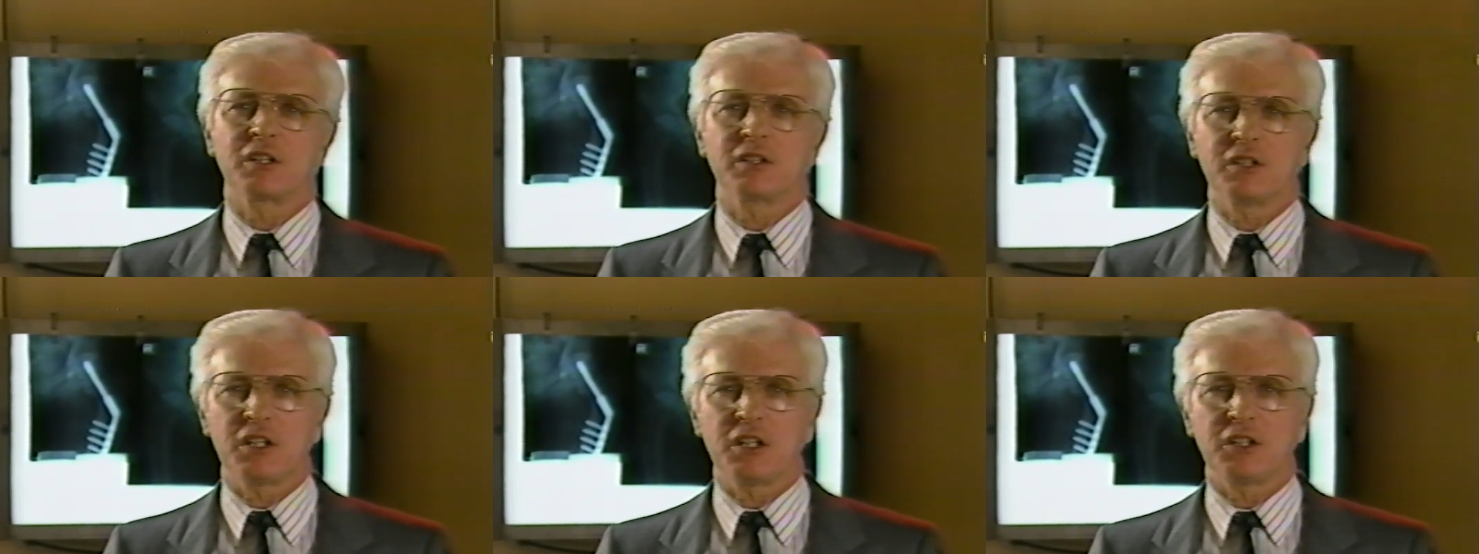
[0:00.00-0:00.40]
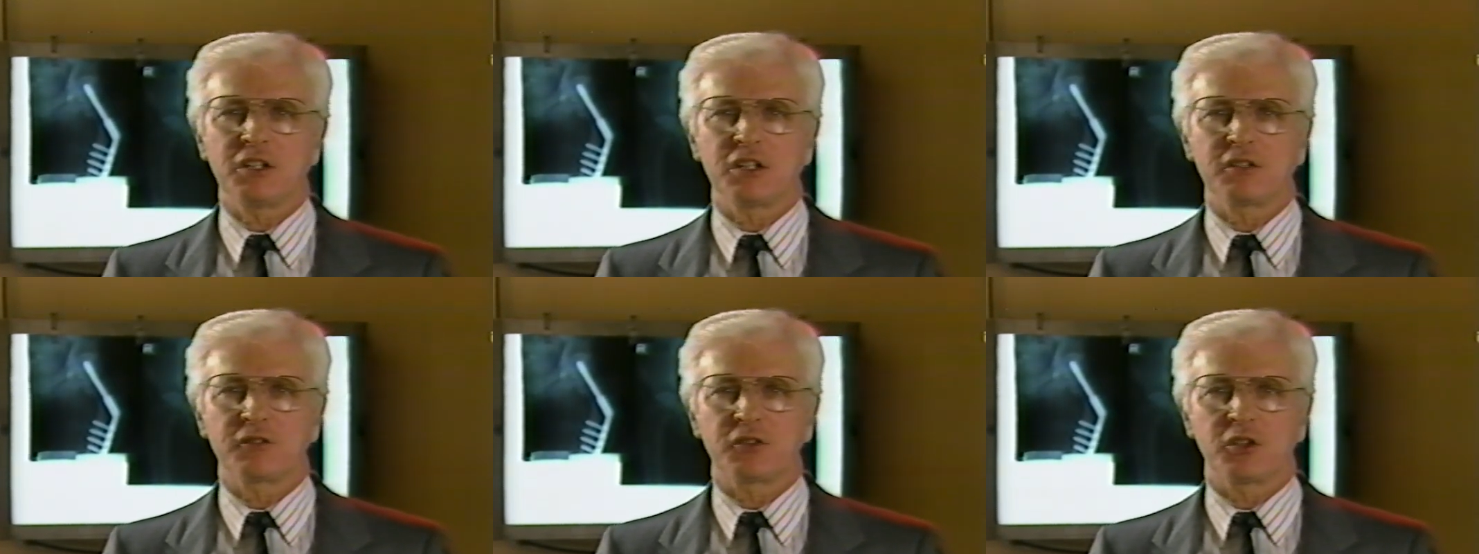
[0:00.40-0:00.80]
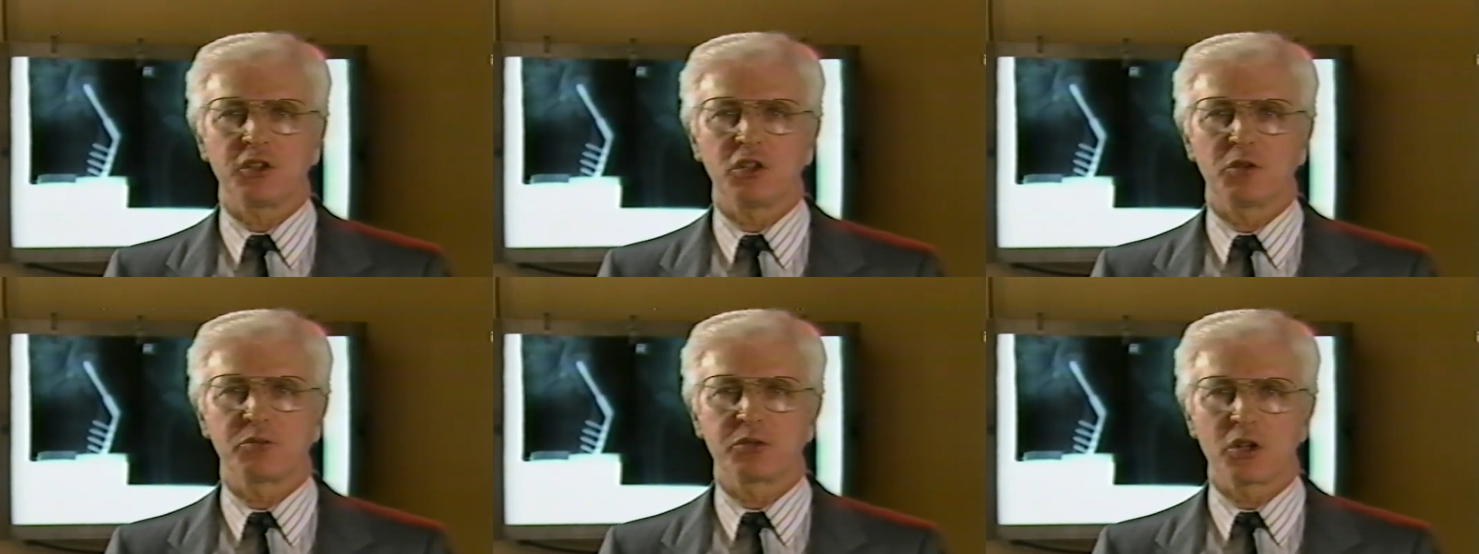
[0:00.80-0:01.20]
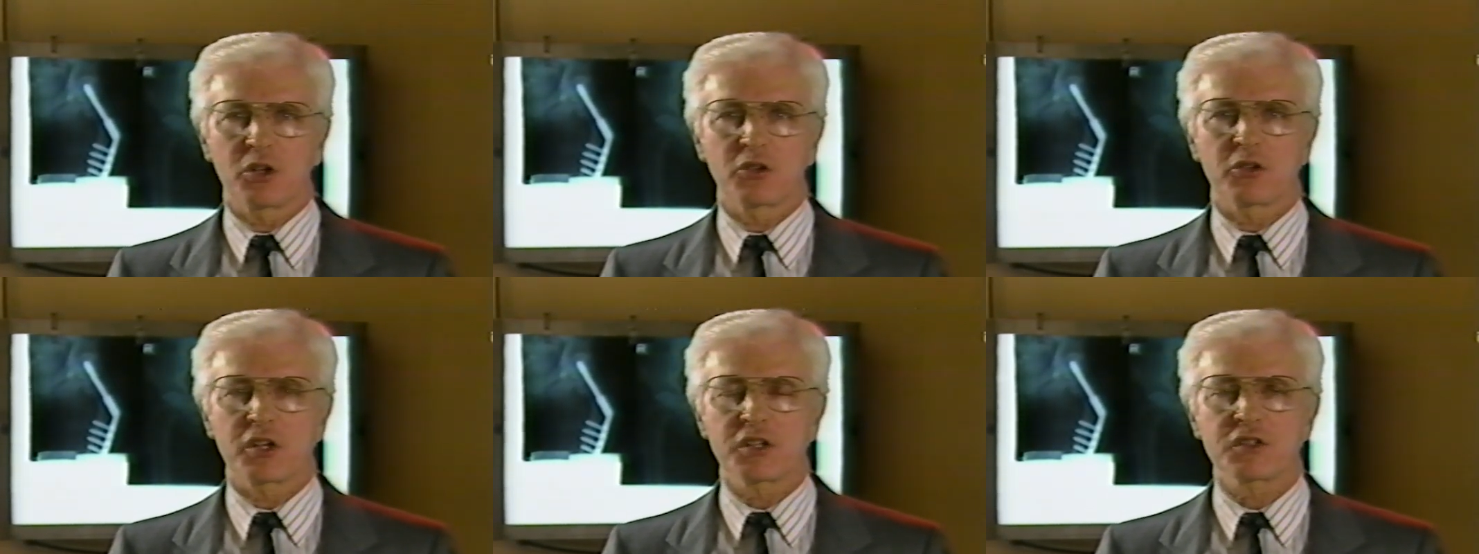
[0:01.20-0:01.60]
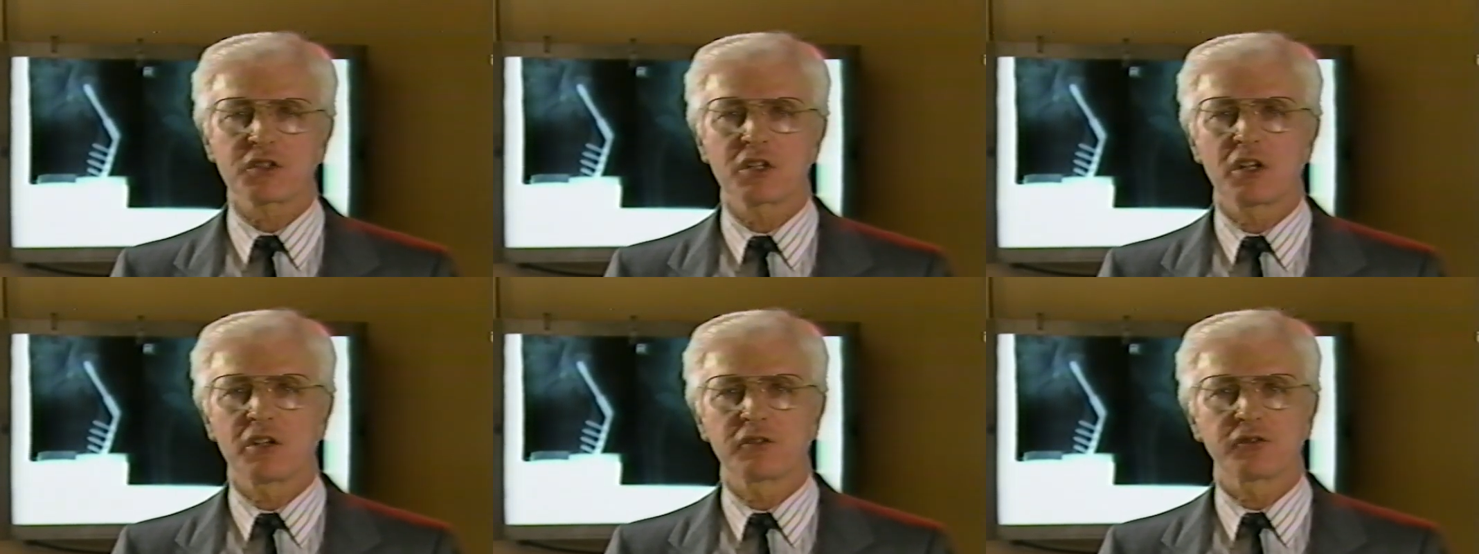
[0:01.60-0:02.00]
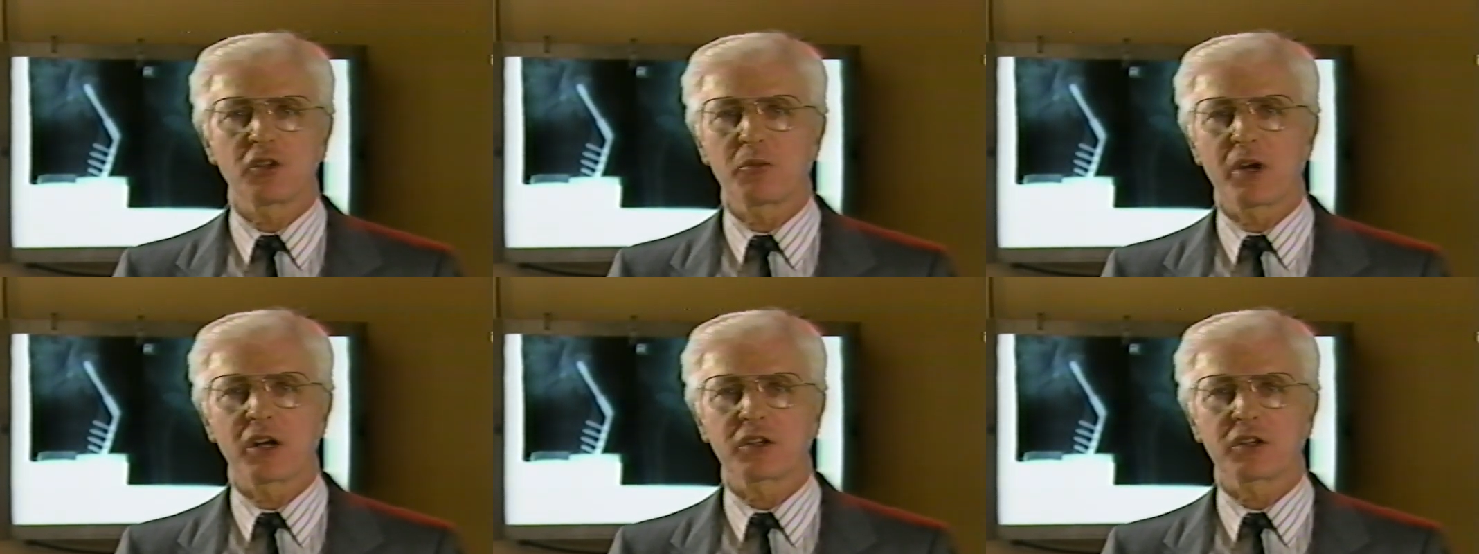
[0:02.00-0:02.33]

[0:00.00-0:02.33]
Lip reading: needed for your progress from our